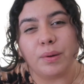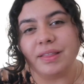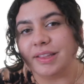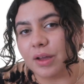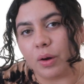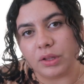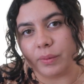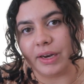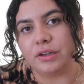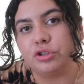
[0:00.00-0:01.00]
So I think the only
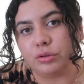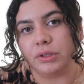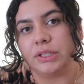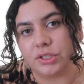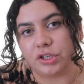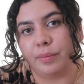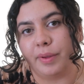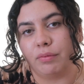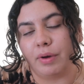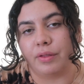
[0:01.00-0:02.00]
way to truly
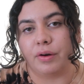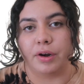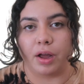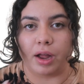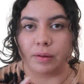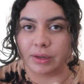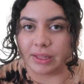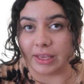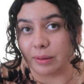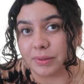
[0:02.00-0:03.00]
determine whether or not I
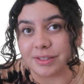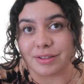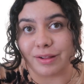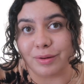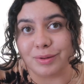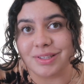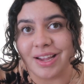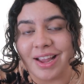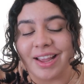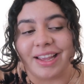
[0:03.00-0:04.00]
wanna keep these clothes
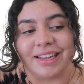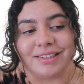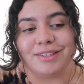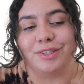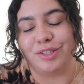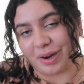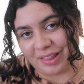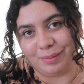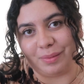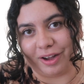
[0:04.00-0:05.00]
is to
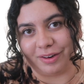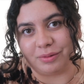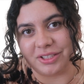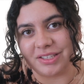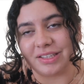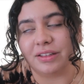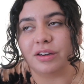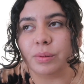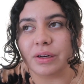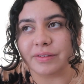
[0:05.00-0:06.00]
try them on, which is a
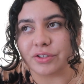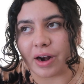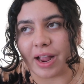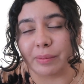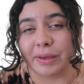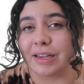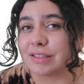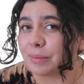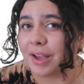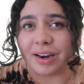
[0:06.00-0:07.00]
little bit of a drag
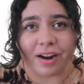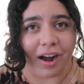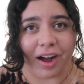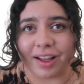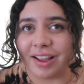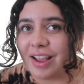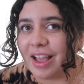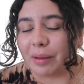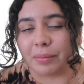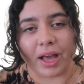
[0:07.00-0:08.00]
because I'm kinda hot,
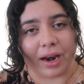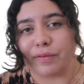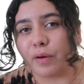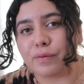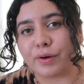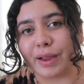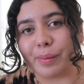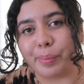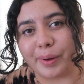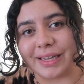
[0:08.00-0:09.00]
I'm kind of over
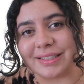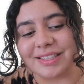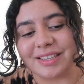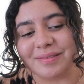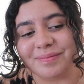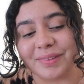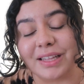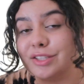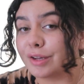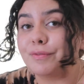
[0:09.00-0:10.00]
it, but
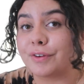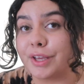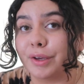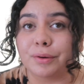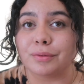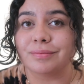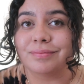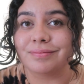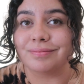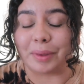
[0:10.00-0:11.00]
it's good for you
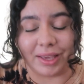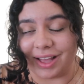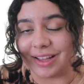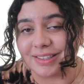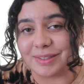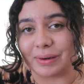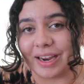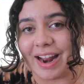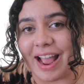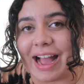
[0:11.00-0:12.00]
because we're
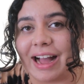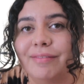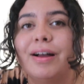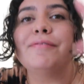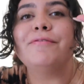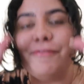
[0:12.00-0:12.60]
gonna have a